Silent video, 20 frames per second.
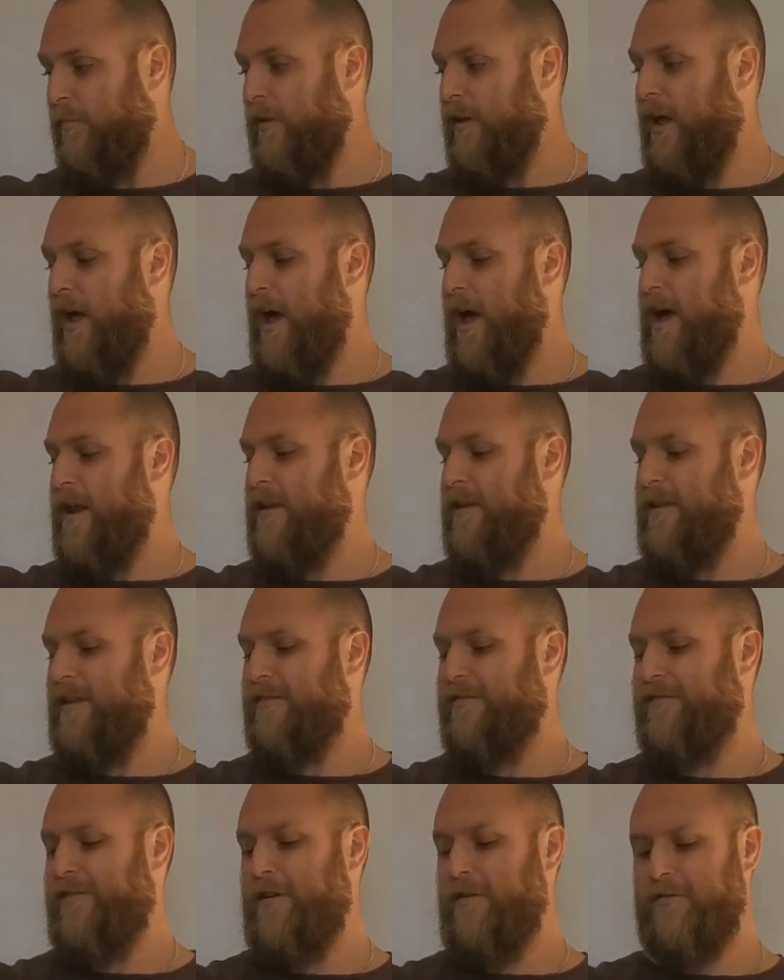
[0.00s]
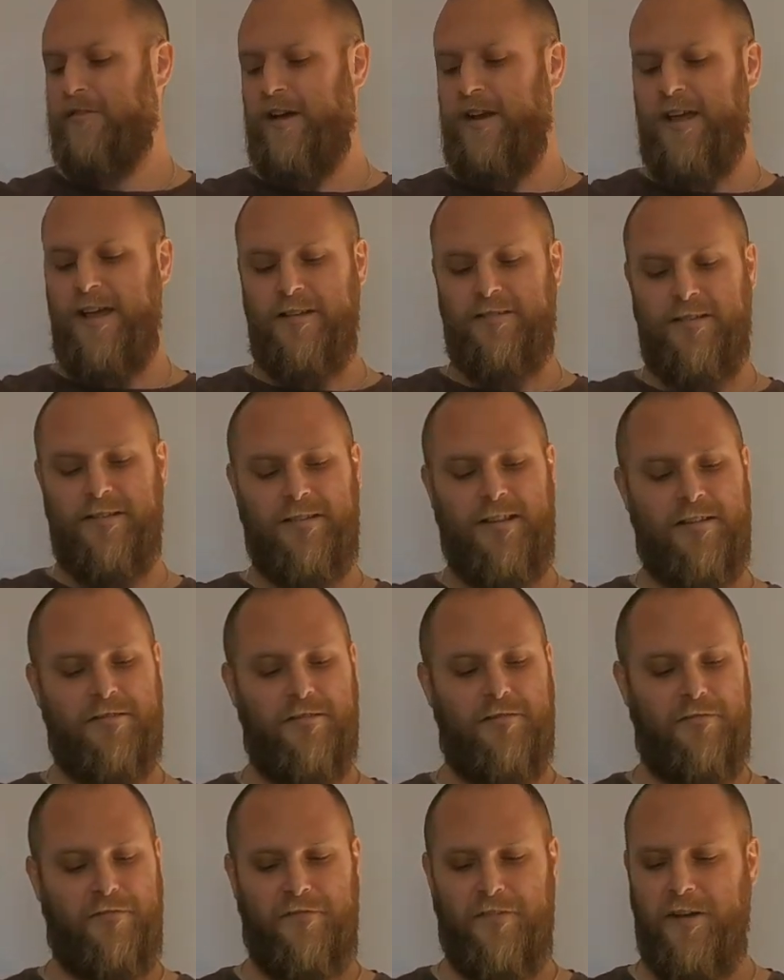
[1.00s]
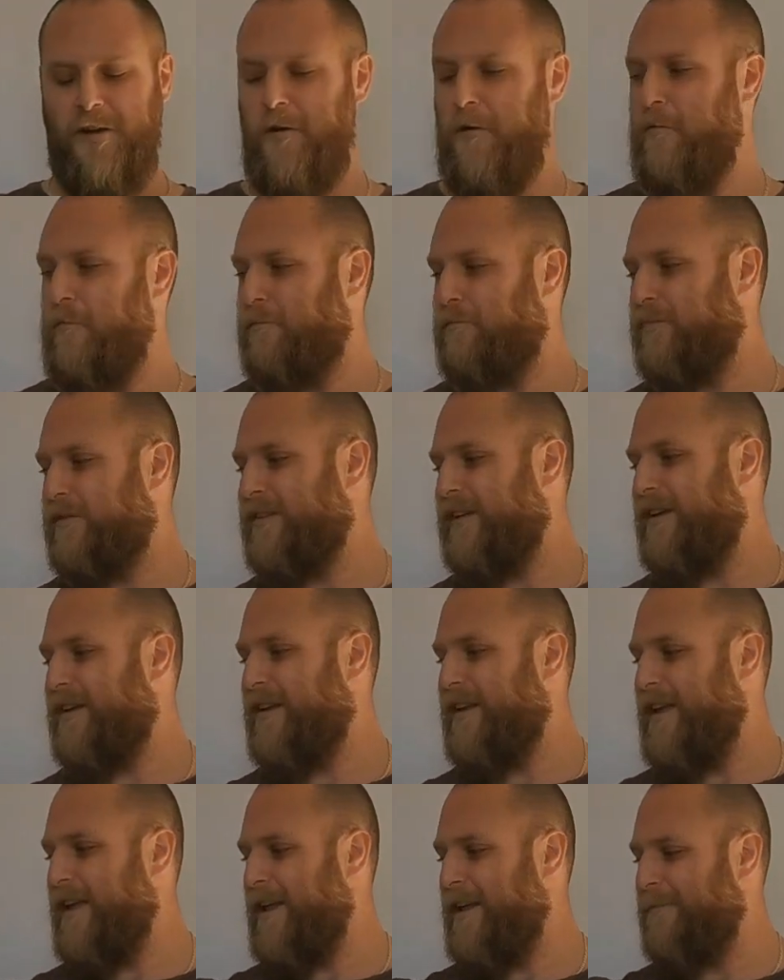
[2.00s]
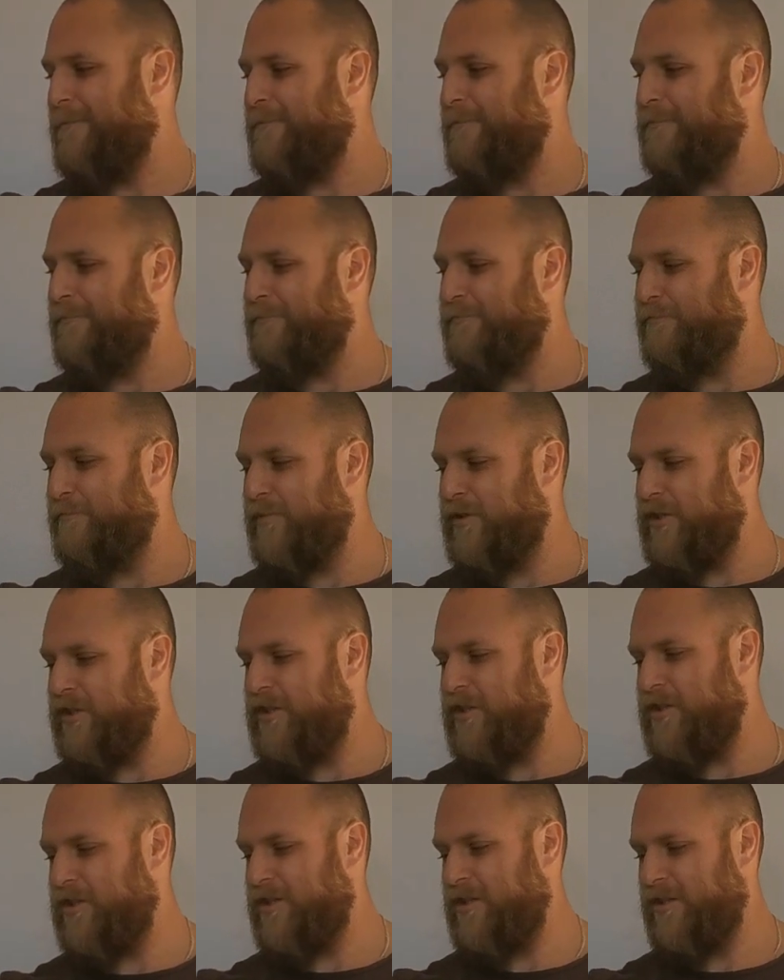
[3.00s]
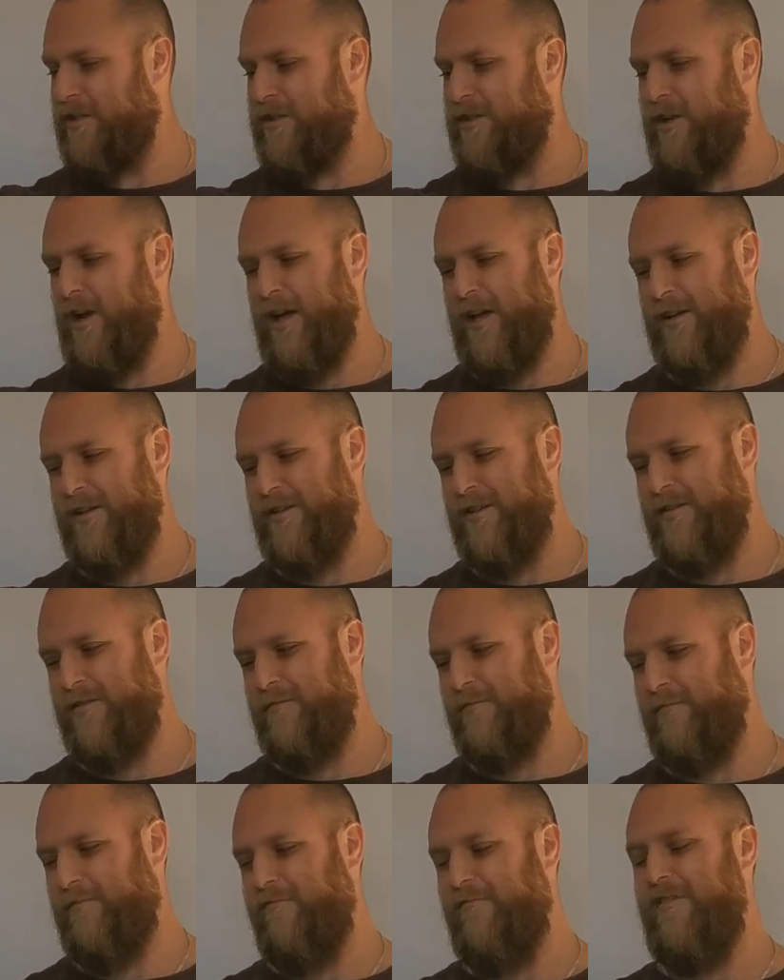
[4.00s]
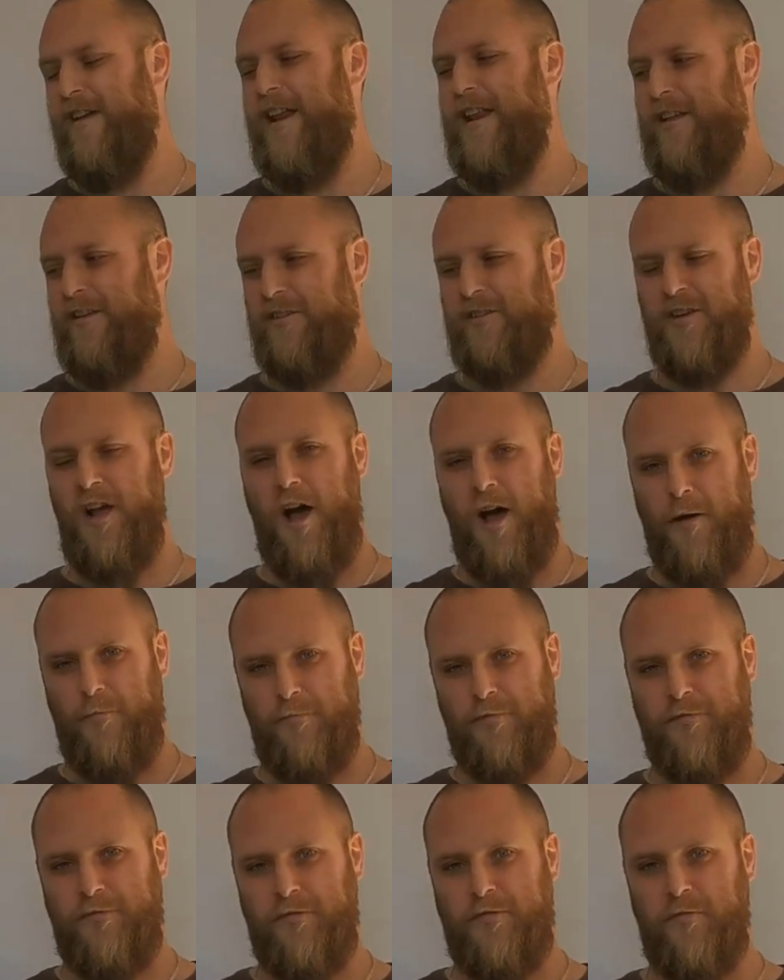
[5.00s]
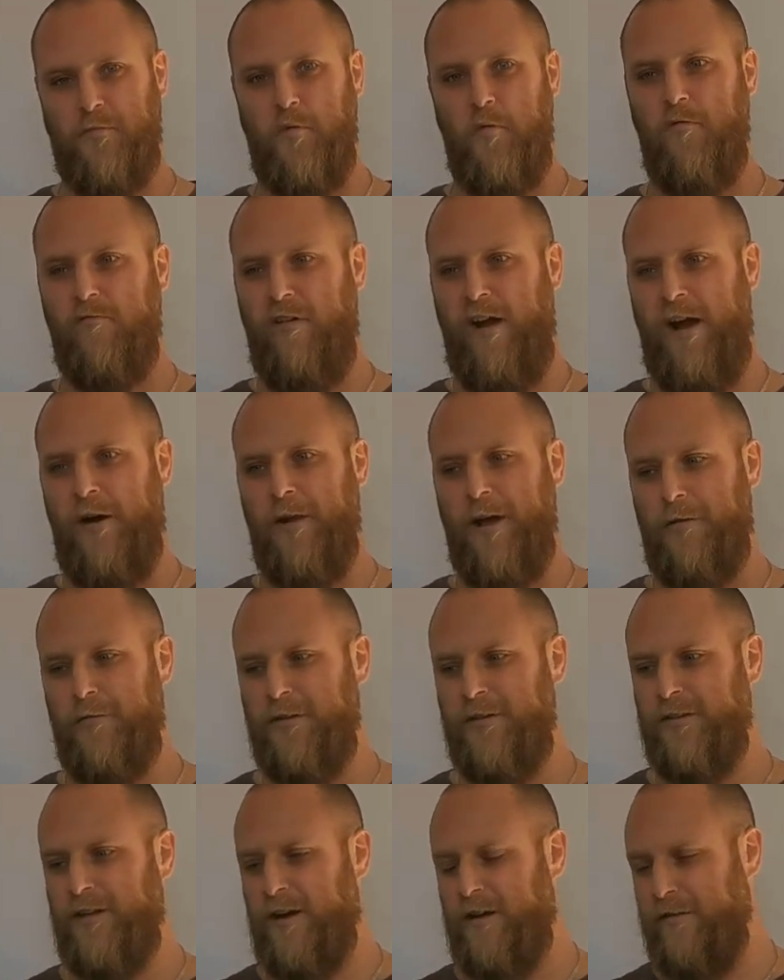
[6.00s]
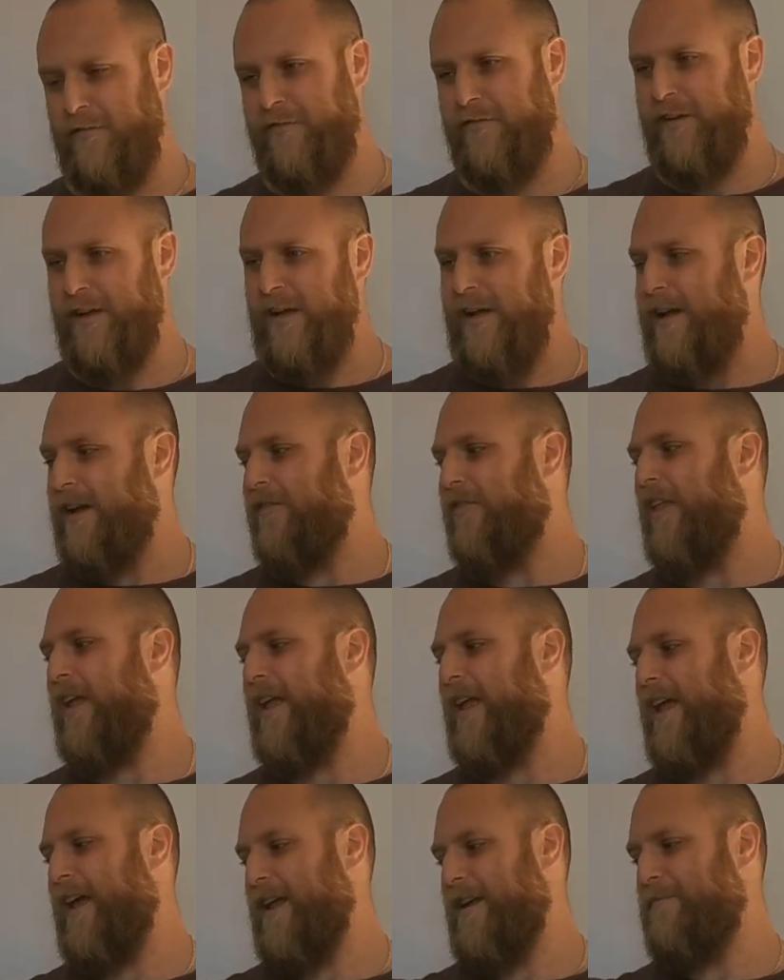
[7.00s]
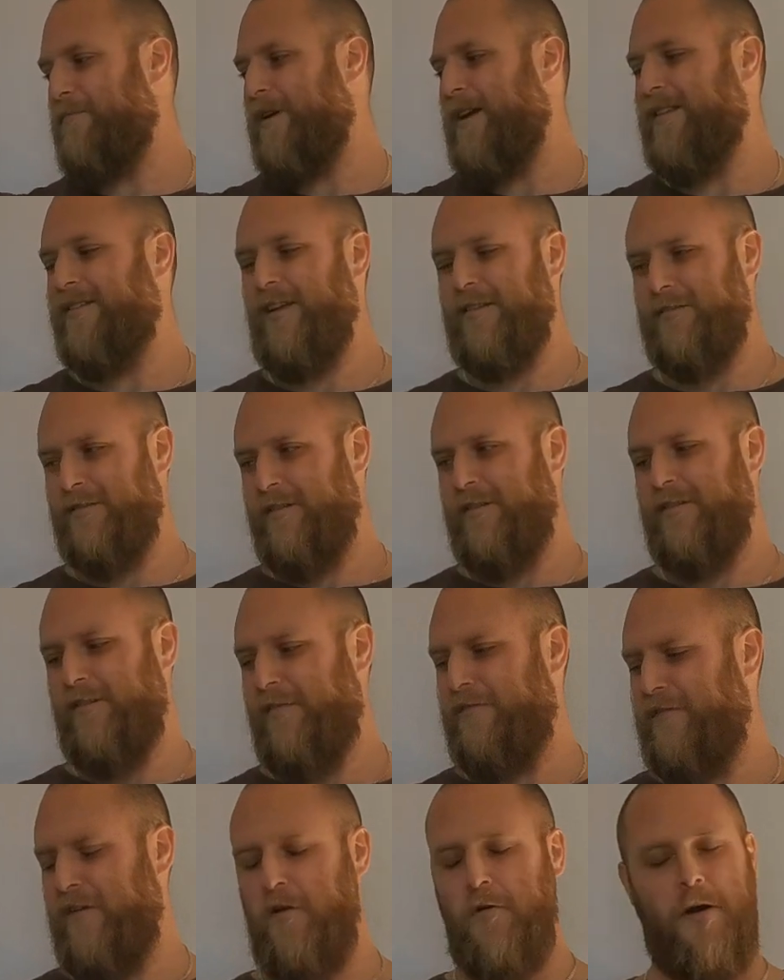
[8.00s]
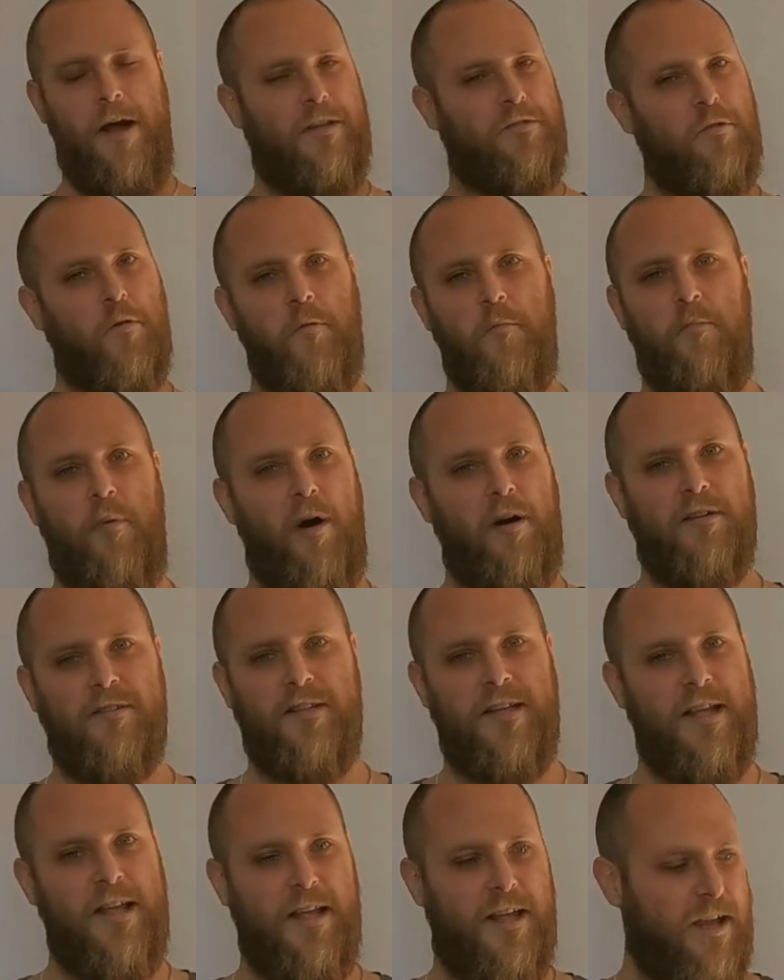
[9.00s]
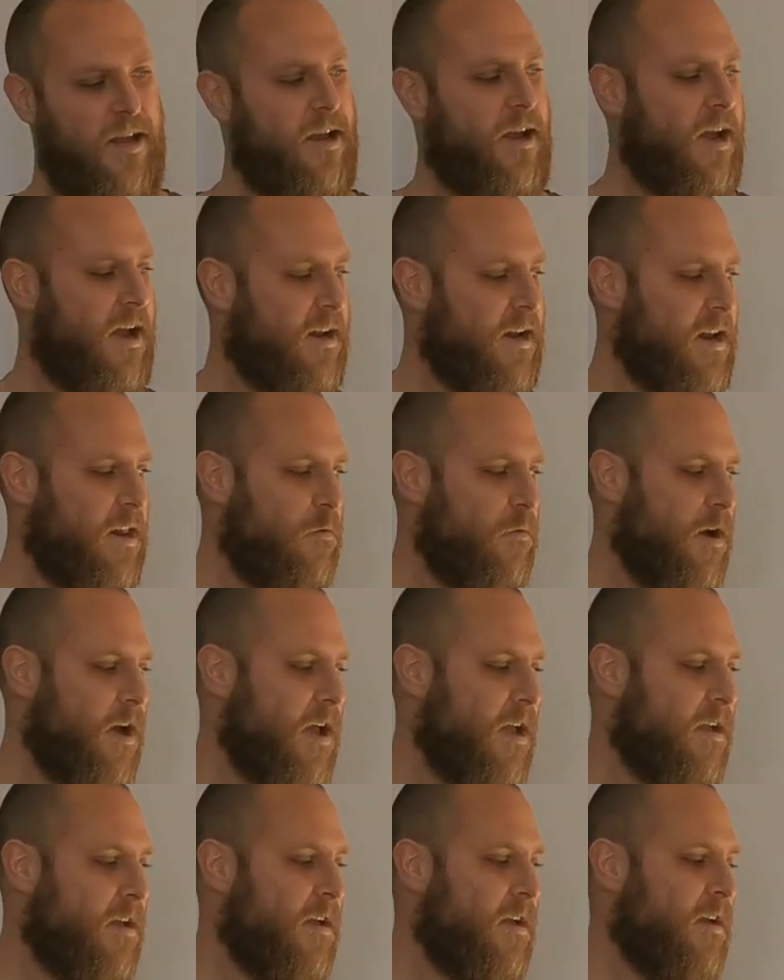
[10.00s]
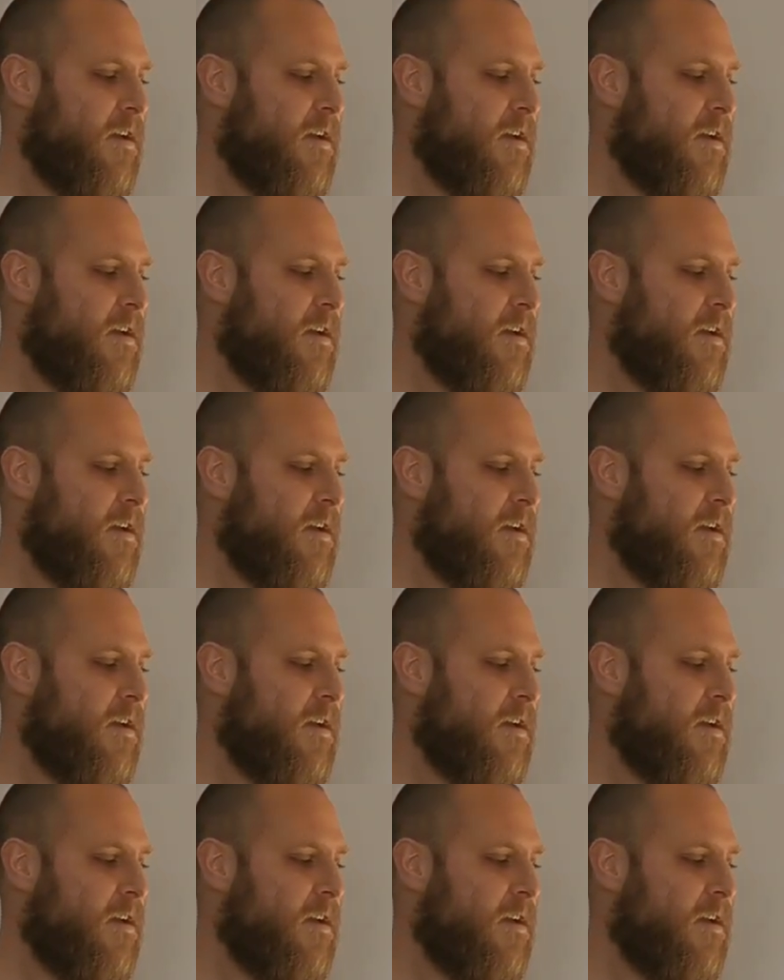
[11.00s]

and this feels like this. It doesn't feel particularly like a really sharp small rail that would kind of dig in, but it doesn't feel at all boxy in any way.